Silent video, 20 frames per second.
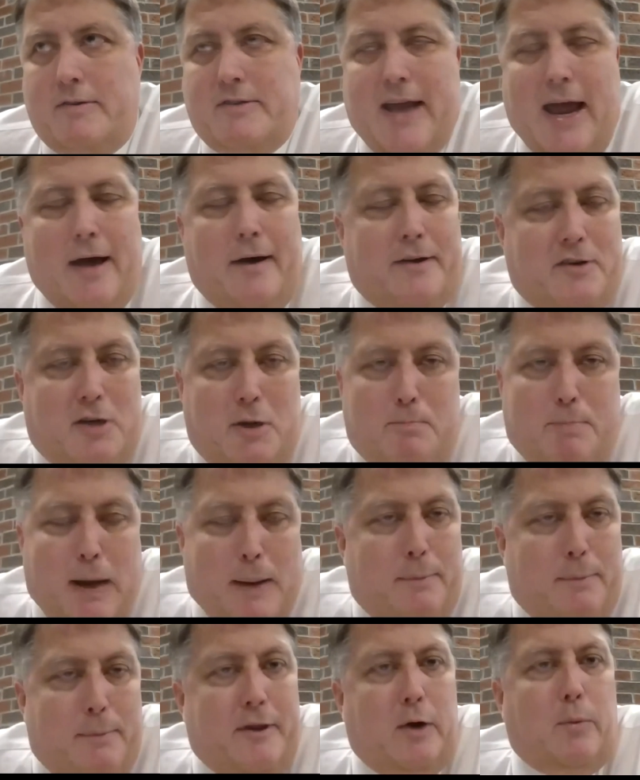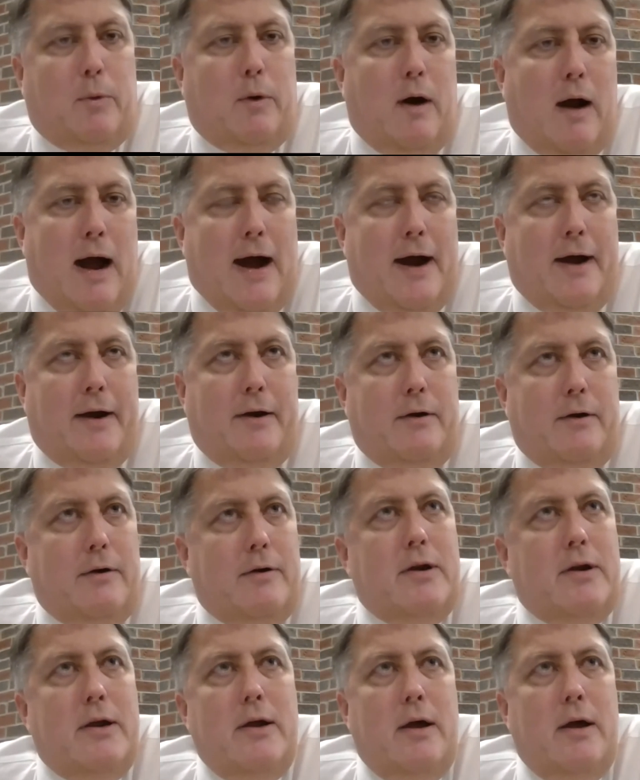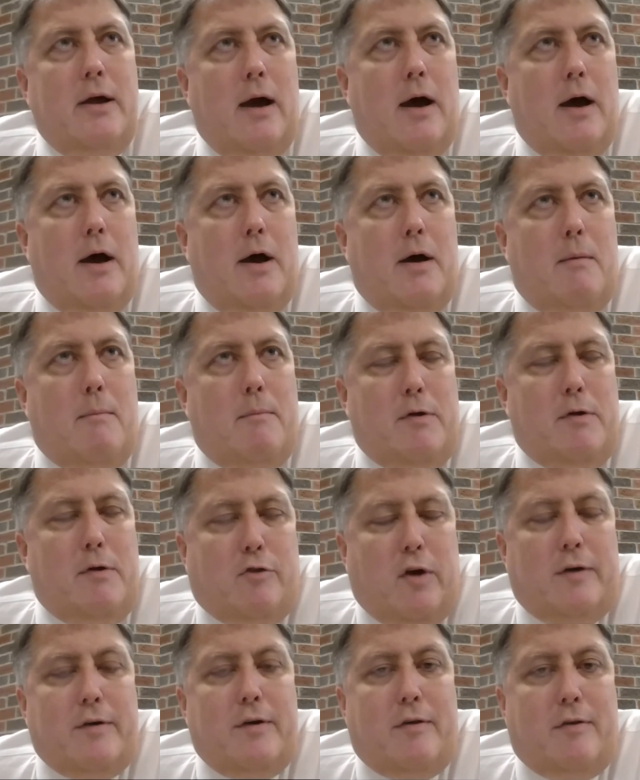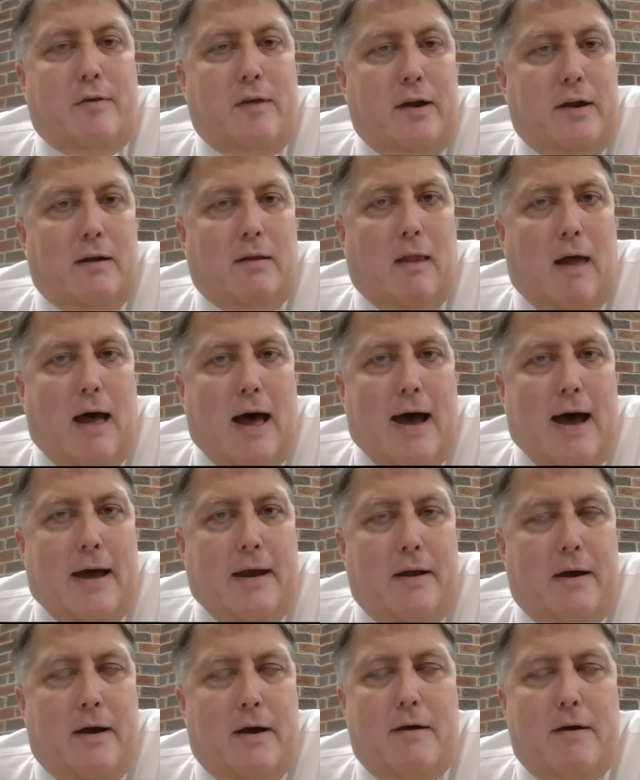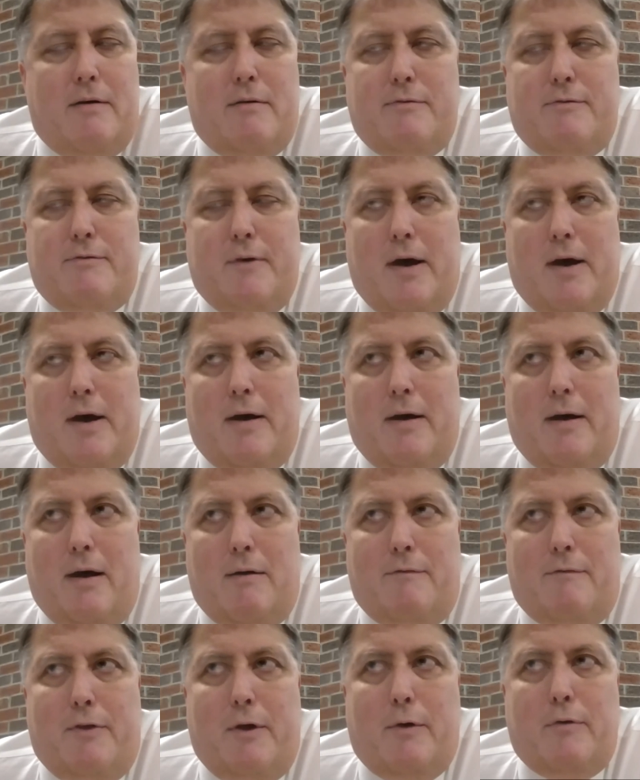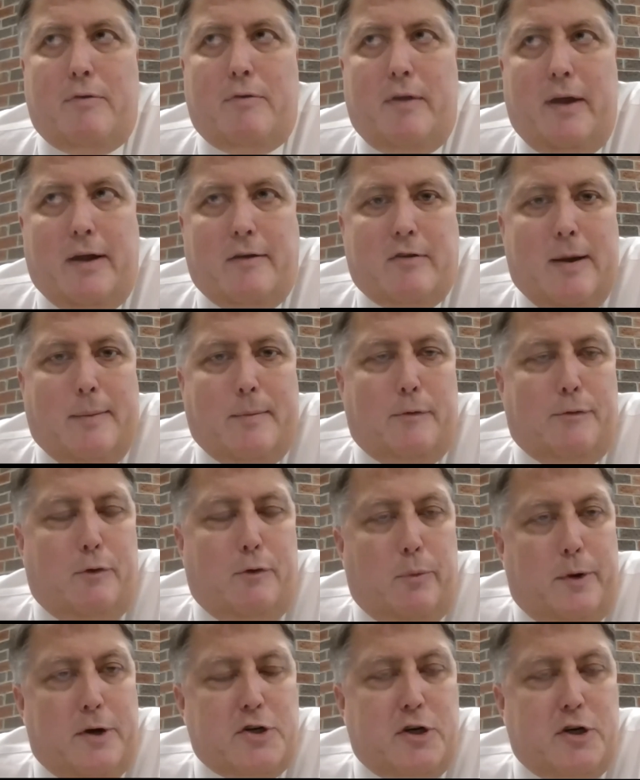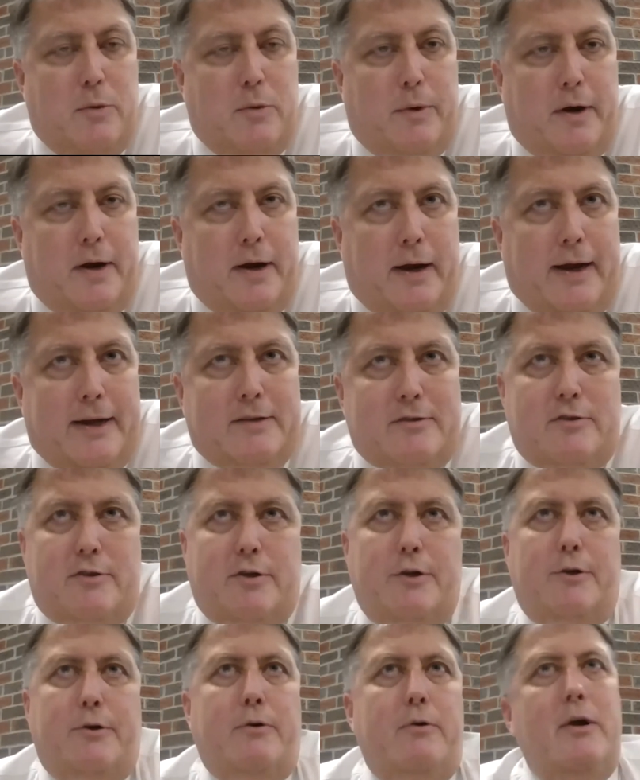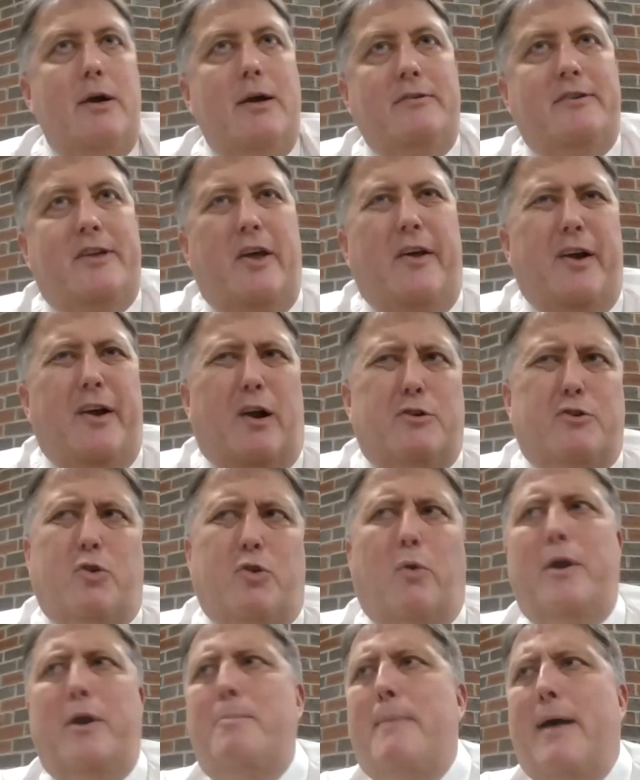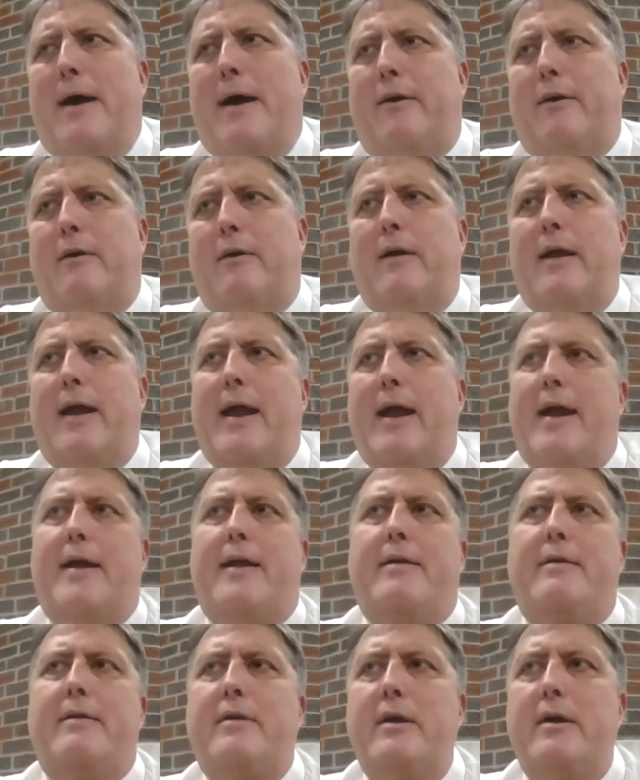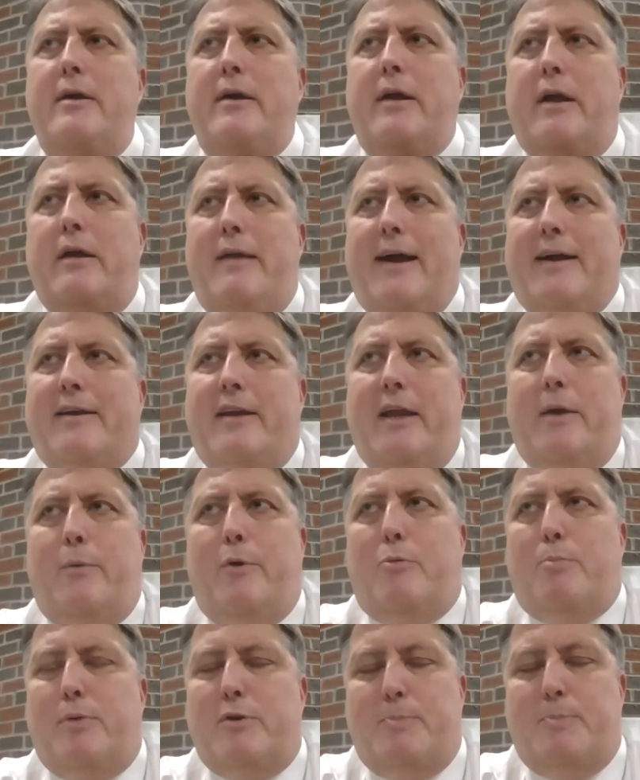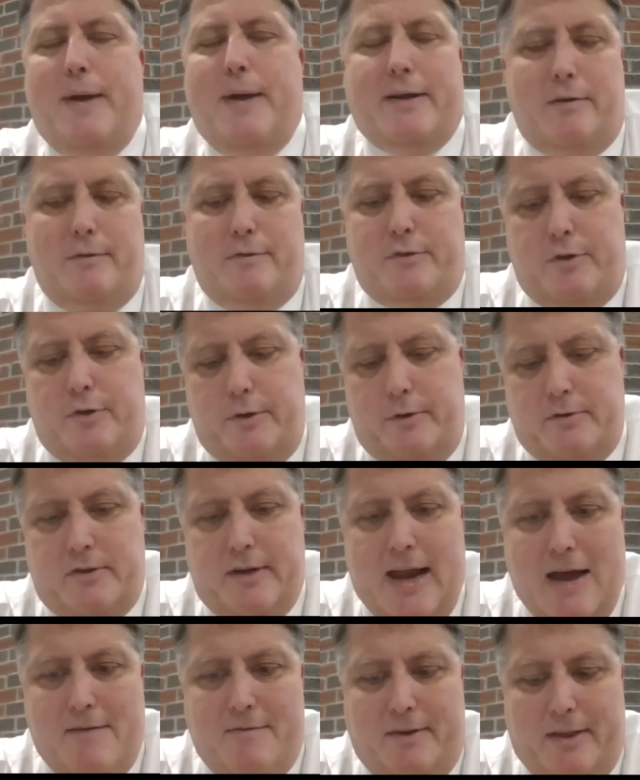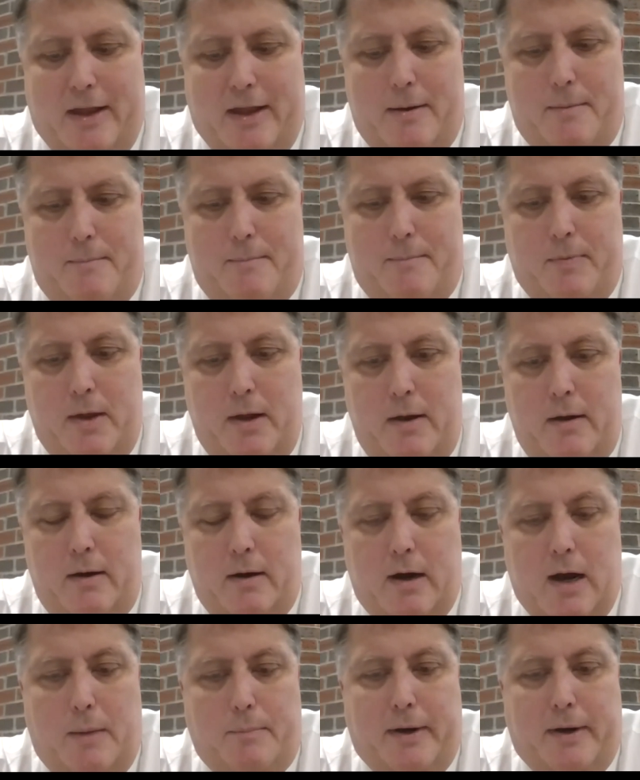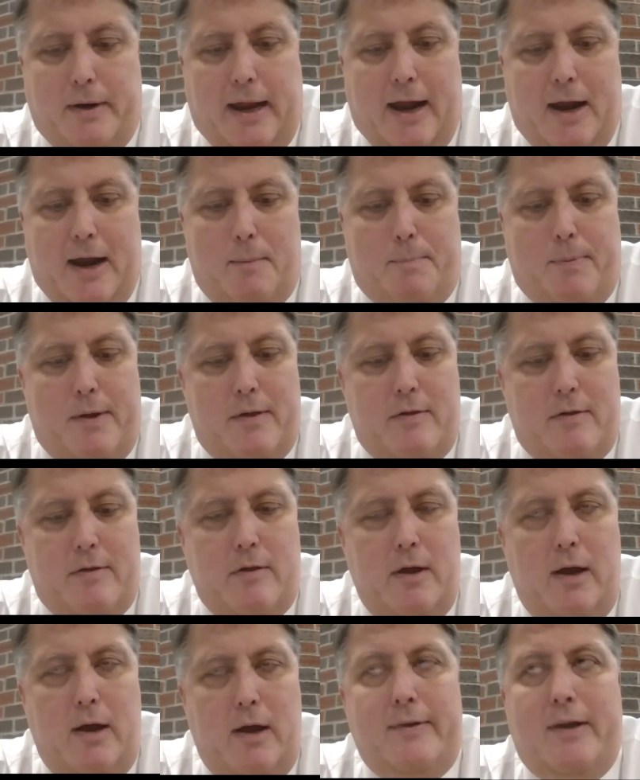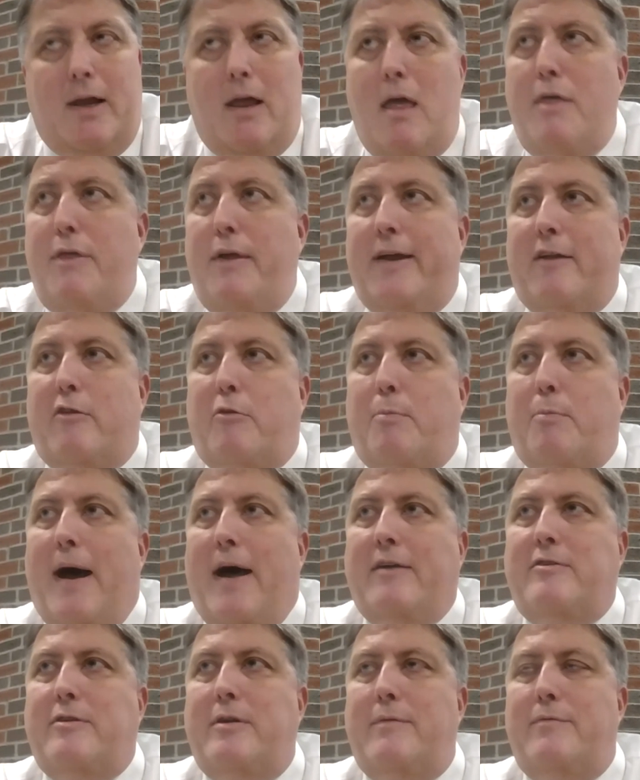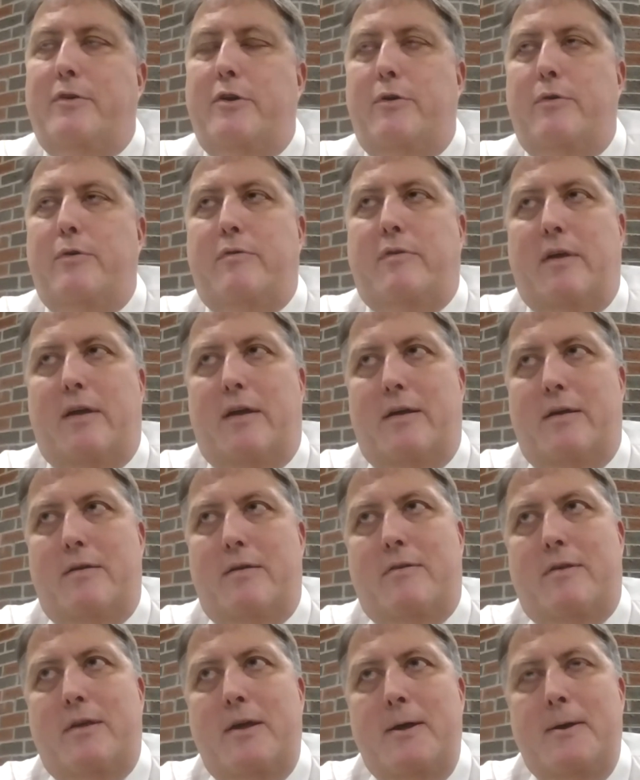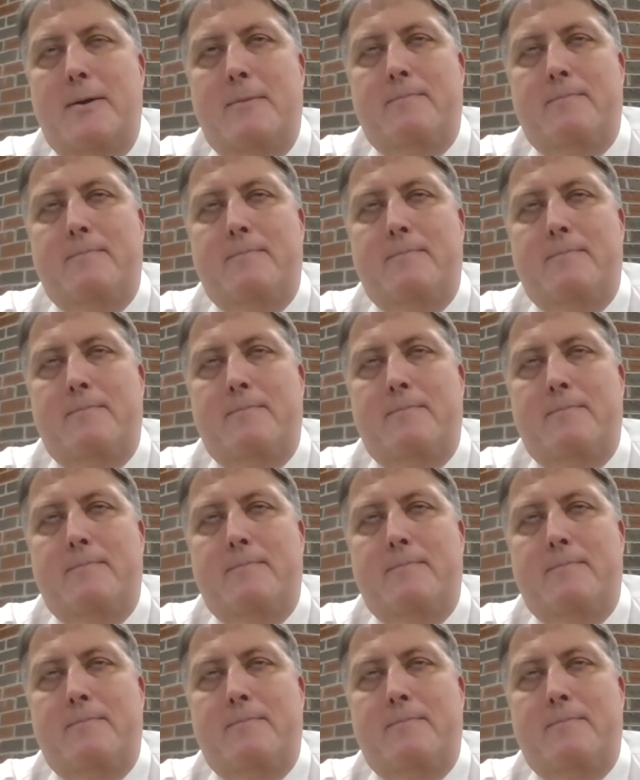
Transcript: talented people that were hired. You're starting to see a lot of those things come to fruition when it gets to telling our story better and connecting with prospective students and having them come to campus. The other thing that's positive news is